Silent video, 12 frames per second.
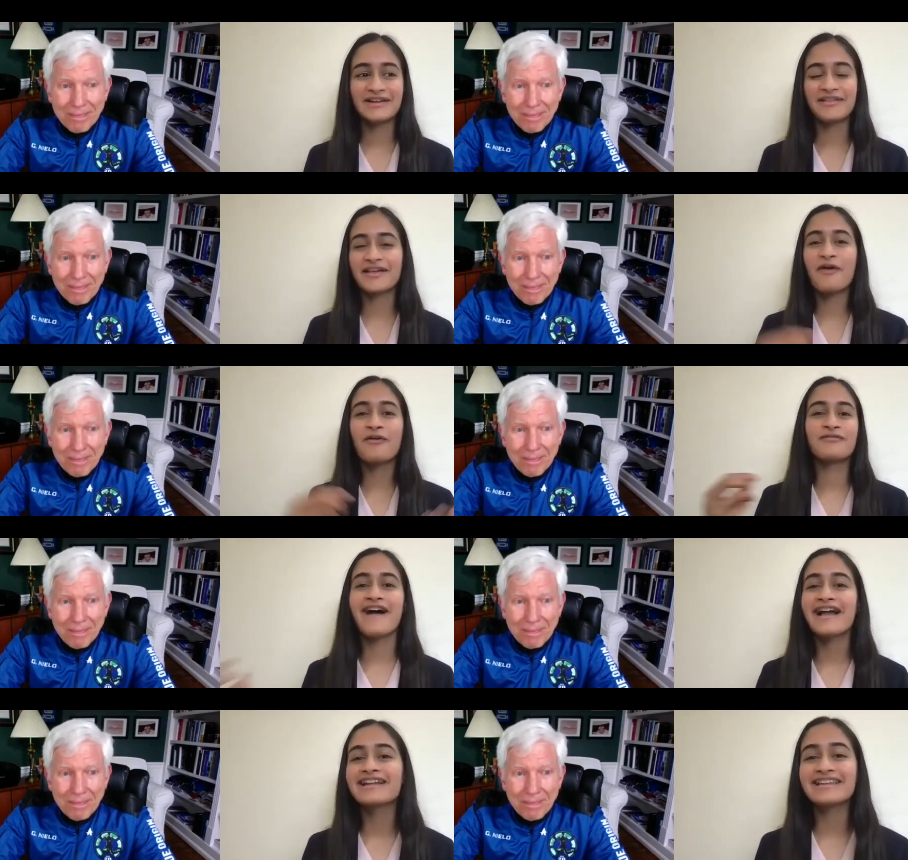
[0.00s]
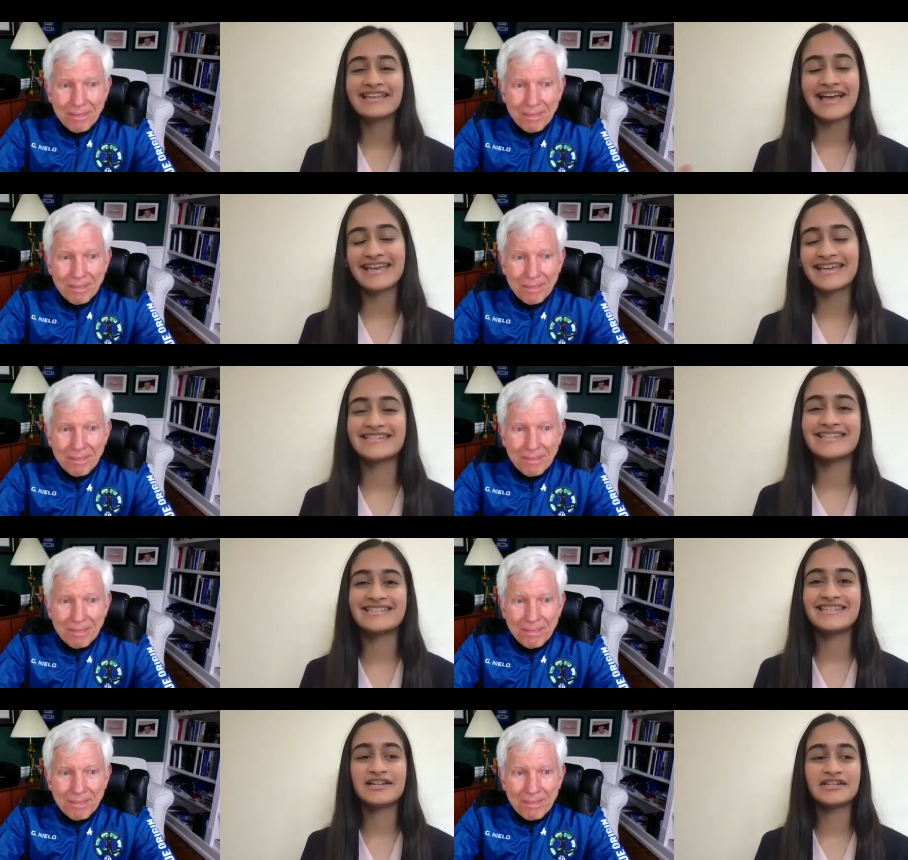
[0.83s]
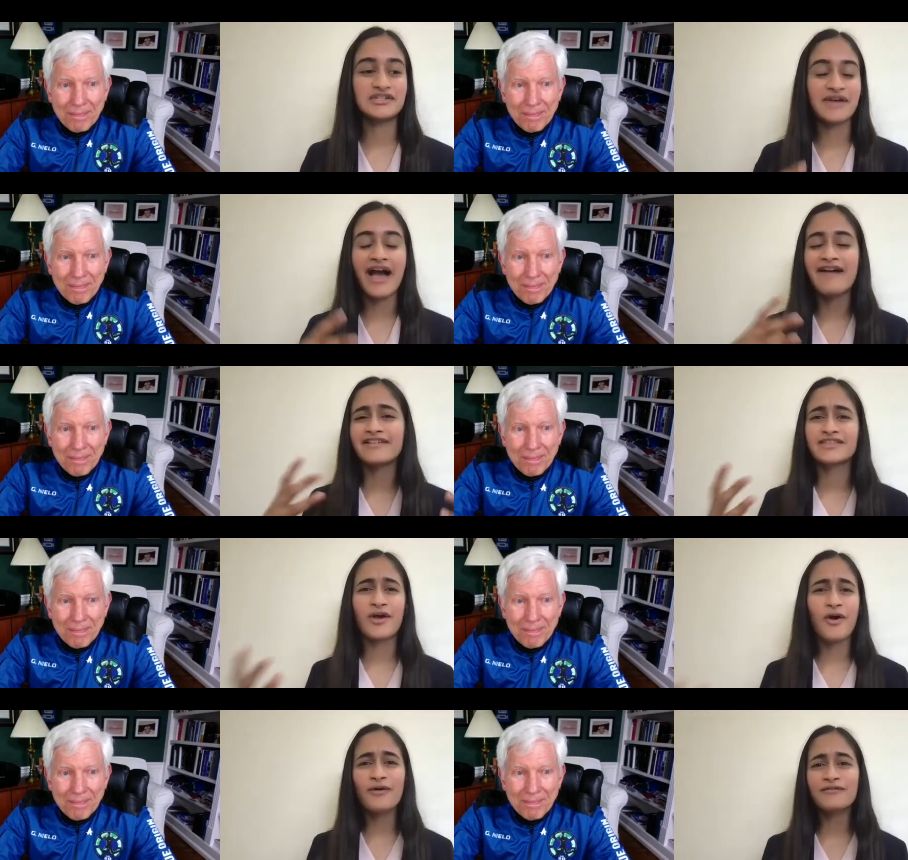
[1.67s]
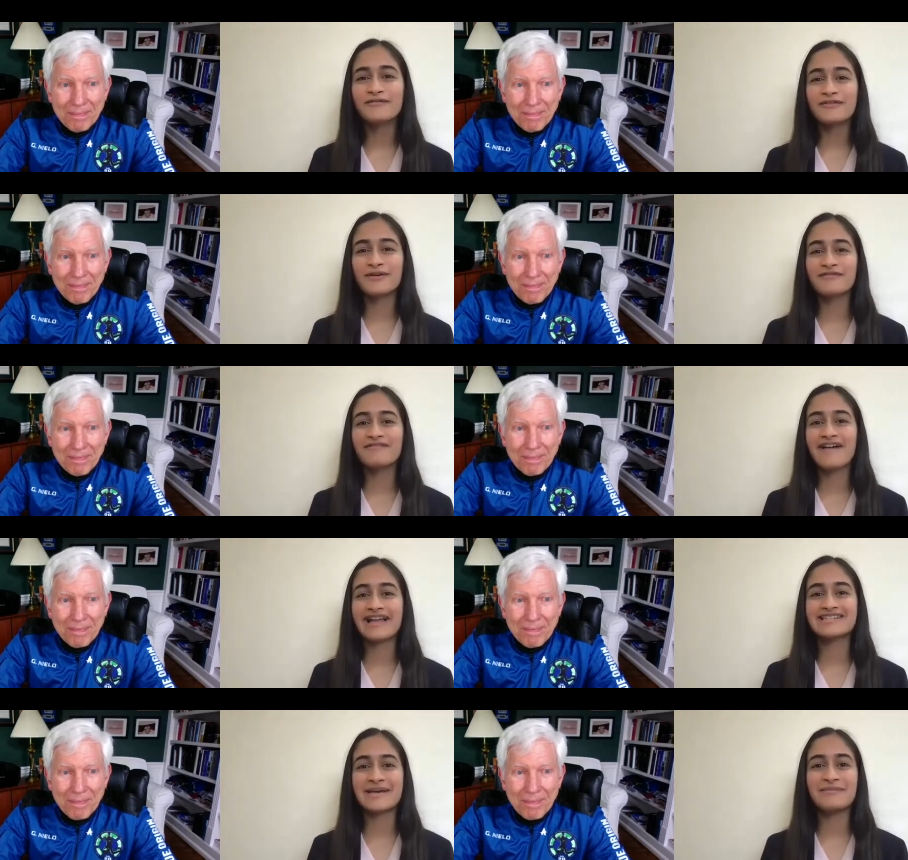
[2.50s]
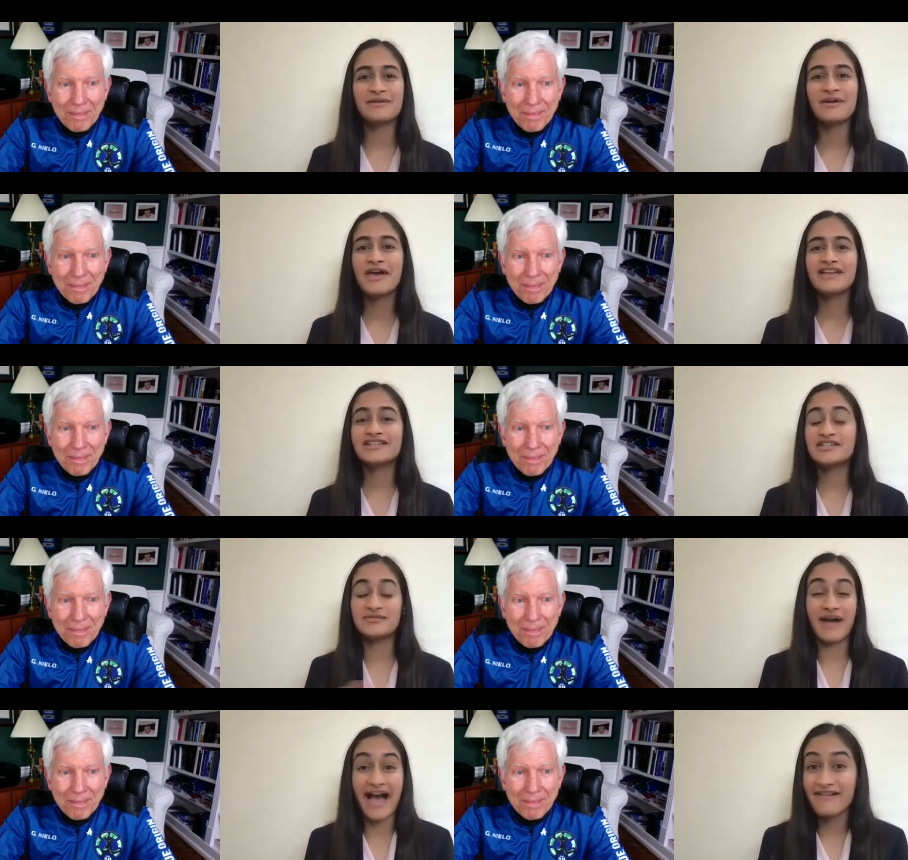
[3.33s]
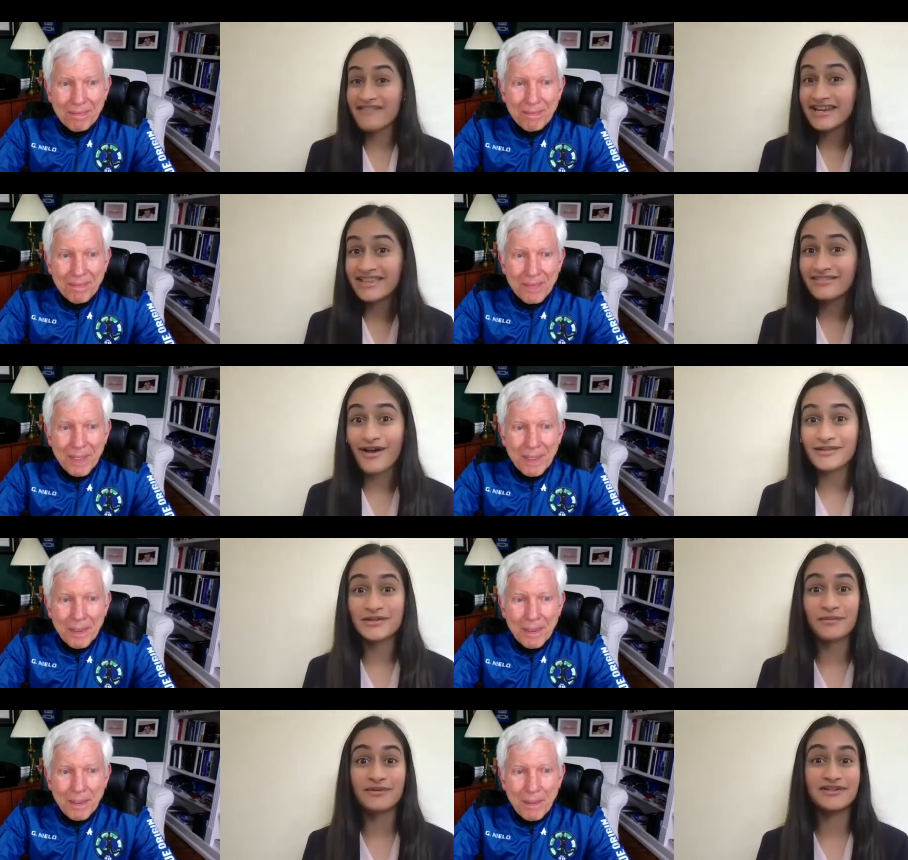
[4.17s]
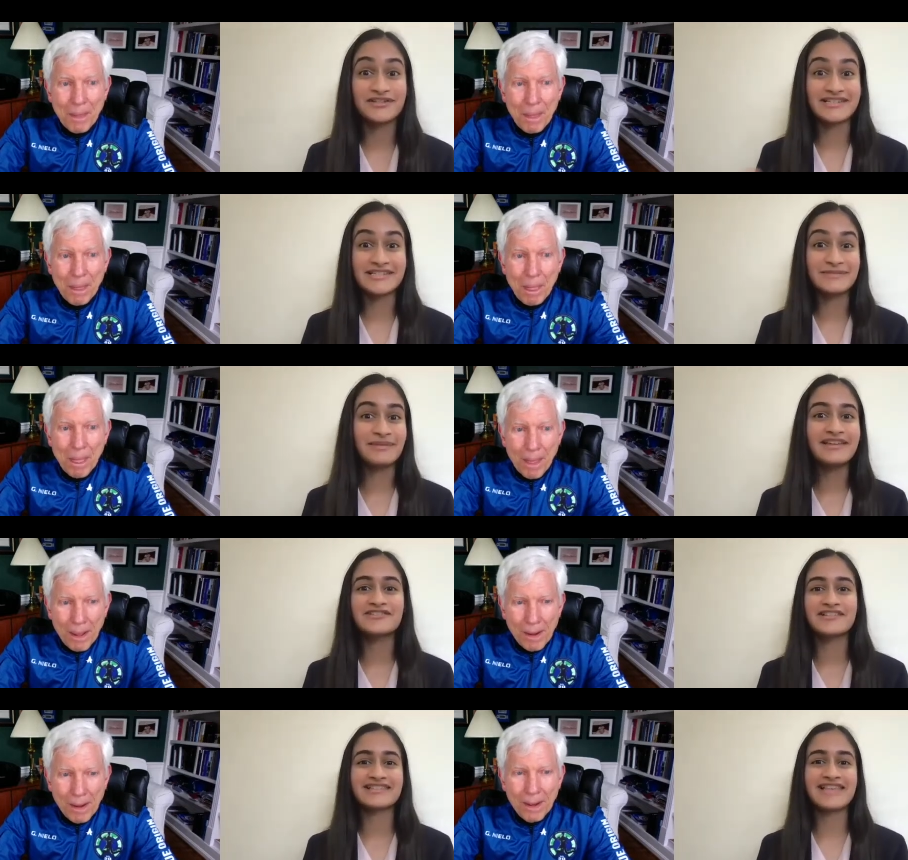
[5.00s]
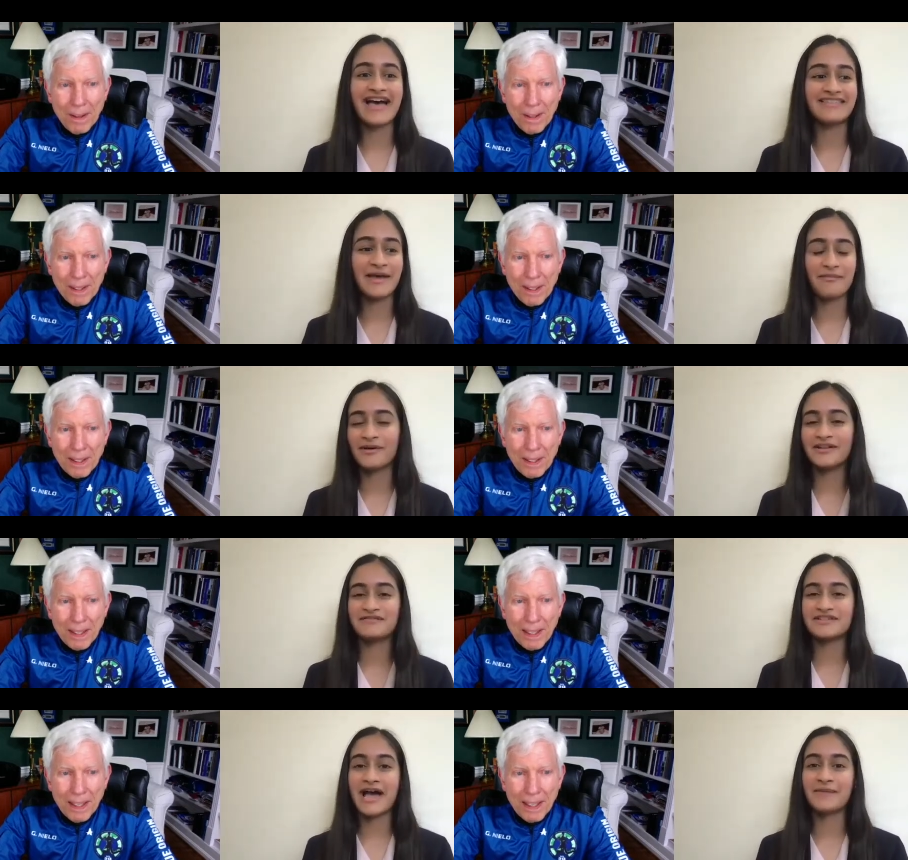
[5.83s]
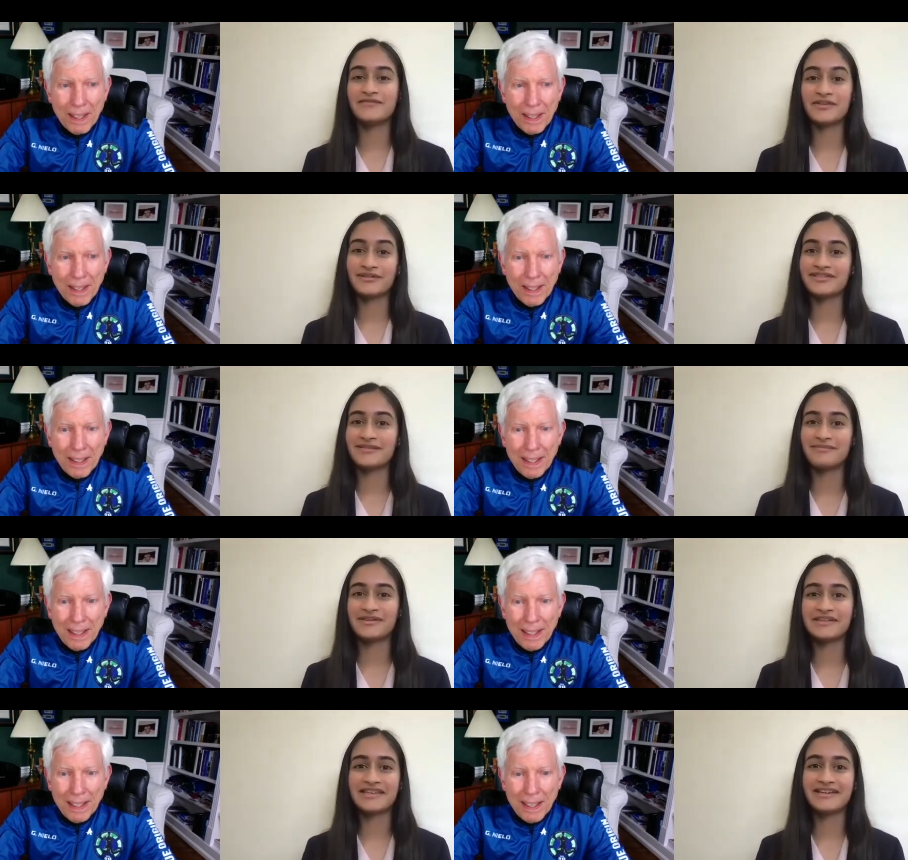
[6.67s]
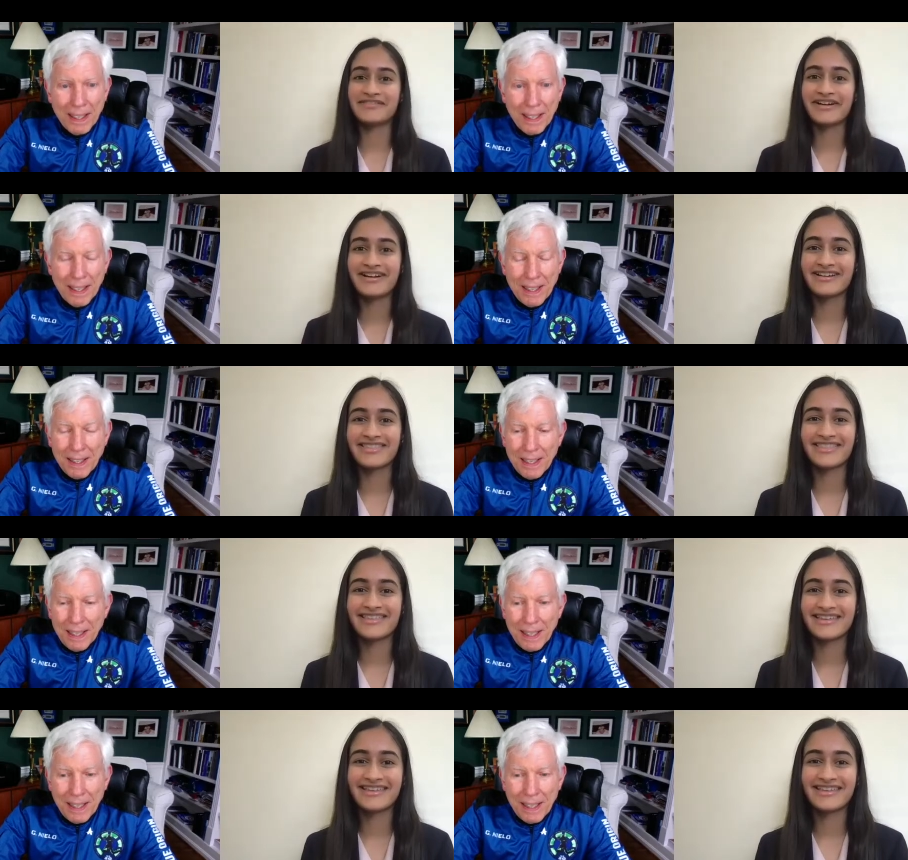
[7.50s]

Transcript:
Speaker 1: you know like oh finally i get to see it did you have like the overview effect i mean did you have any thoughts or were you just speechless at that point of time viewing the beauty of earth